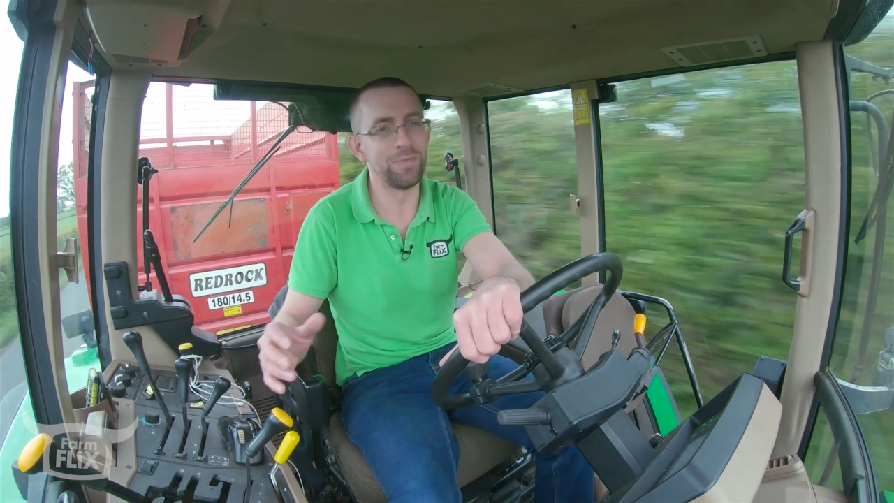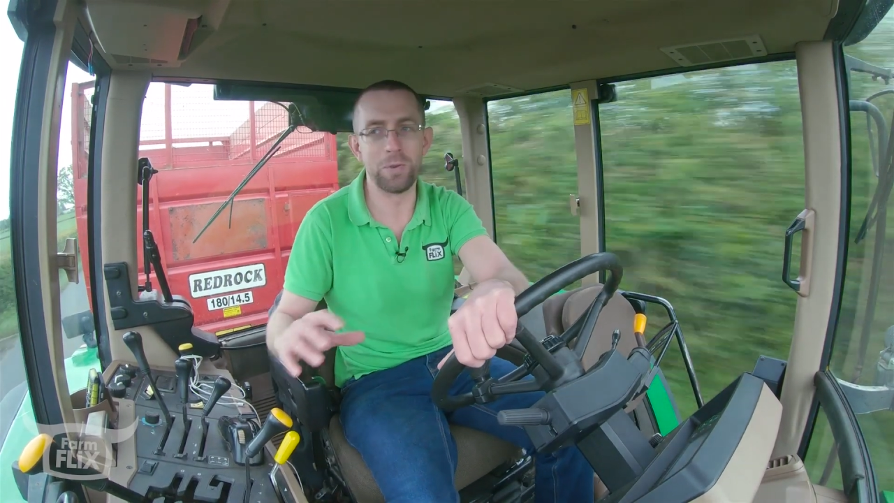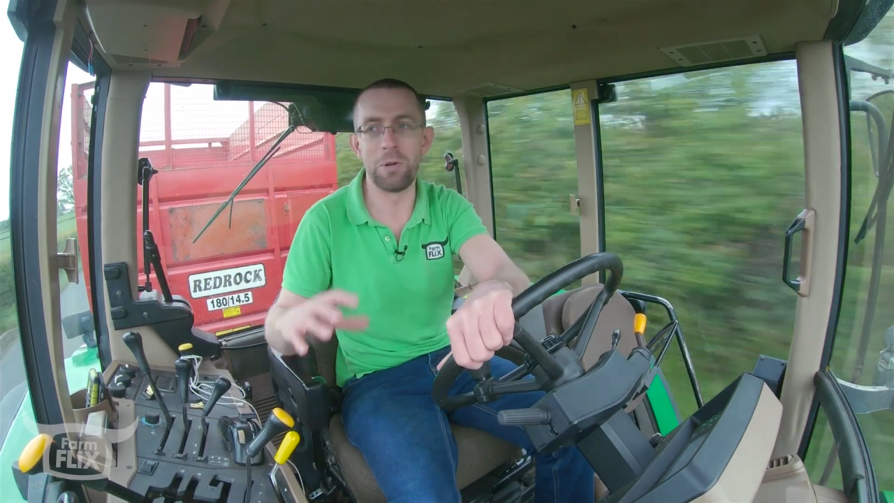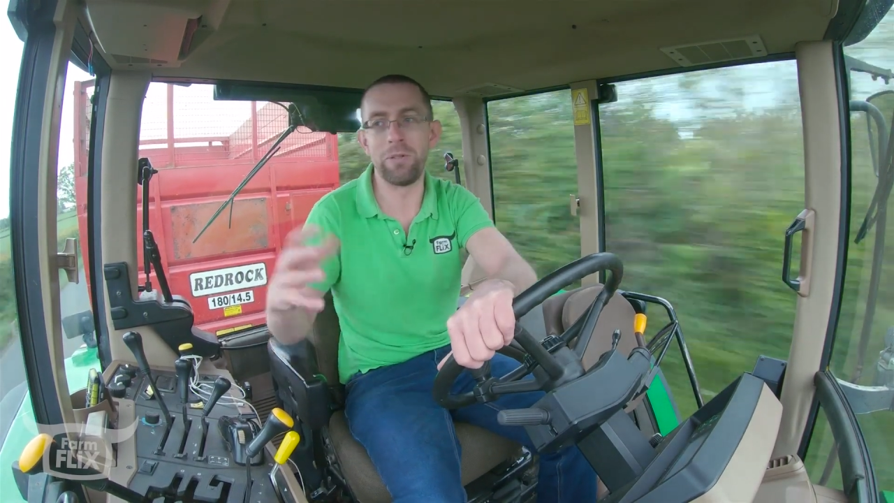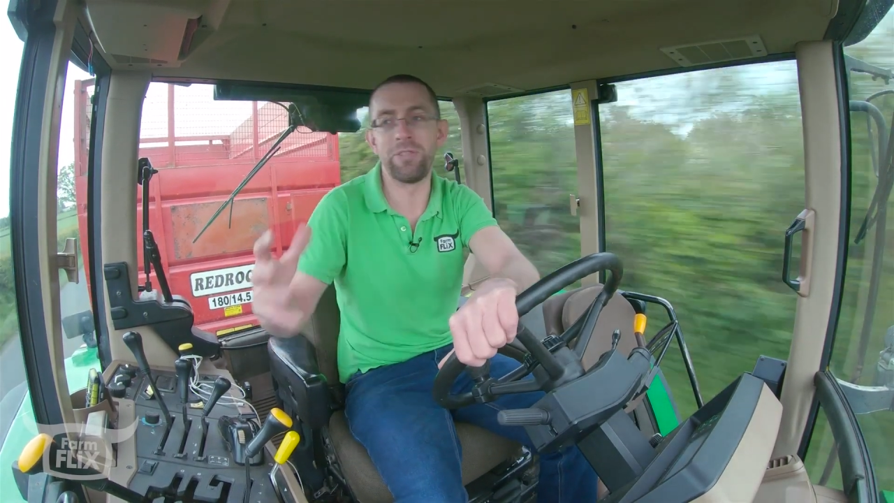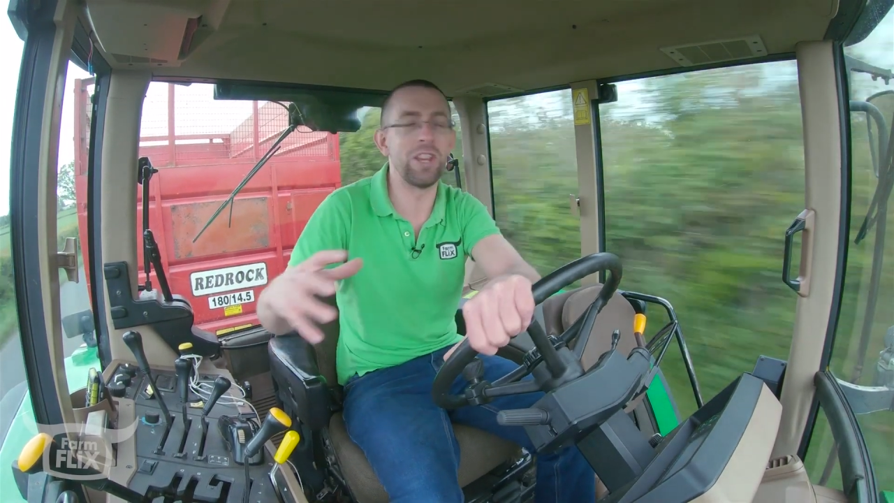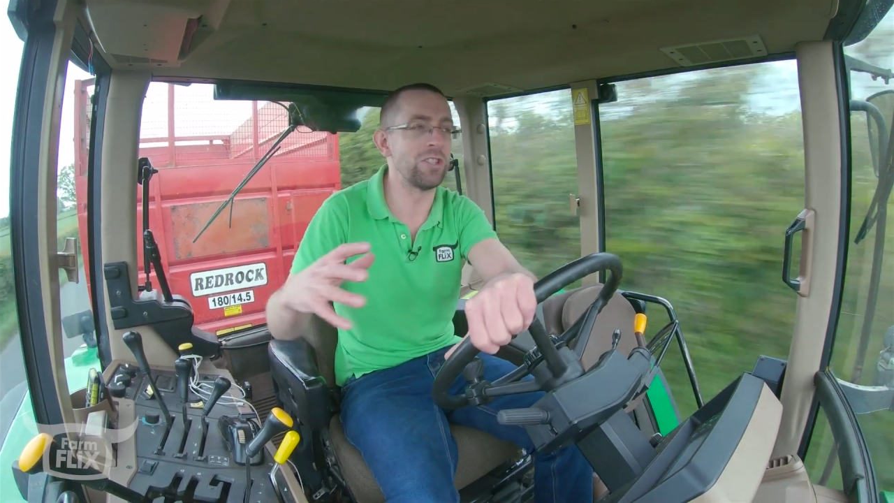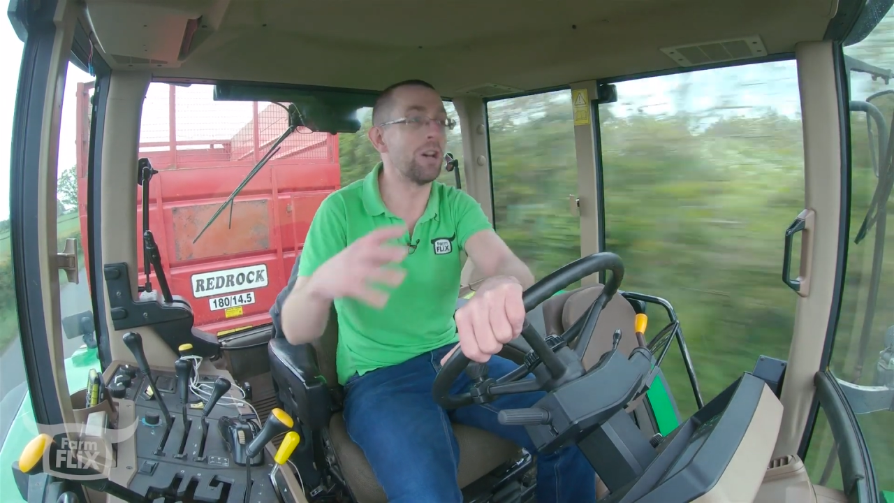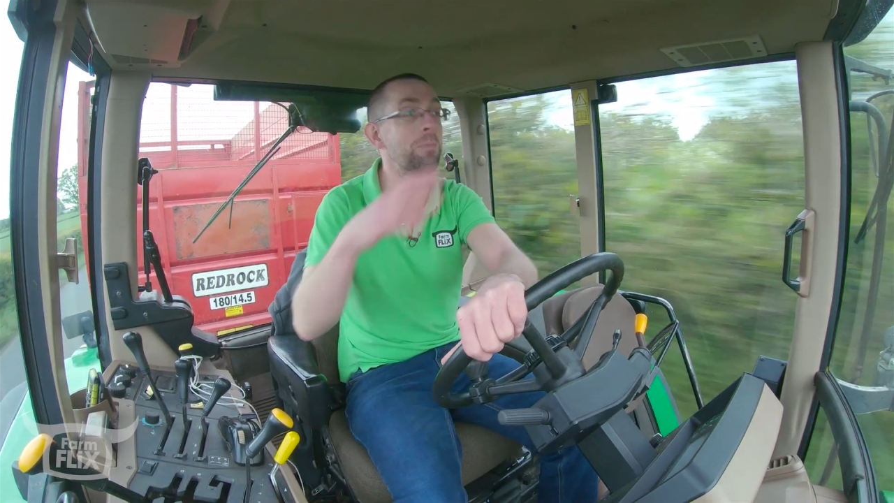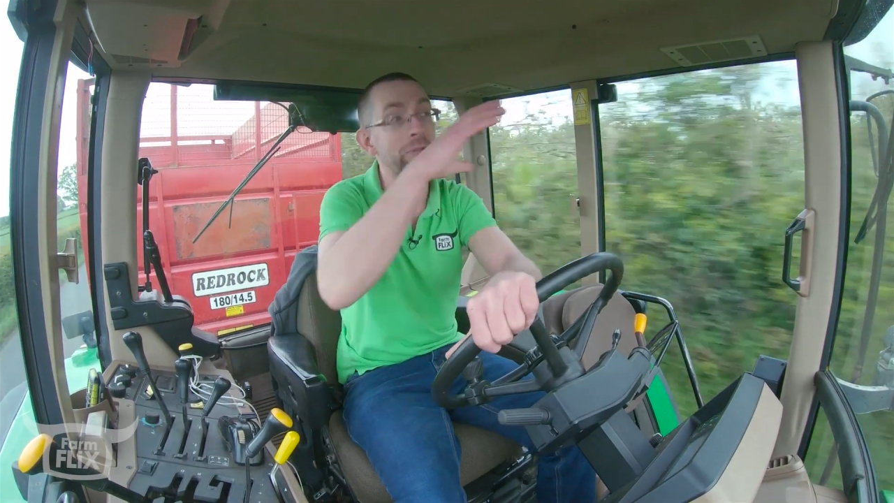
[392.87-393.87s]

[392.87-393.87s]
where we finished up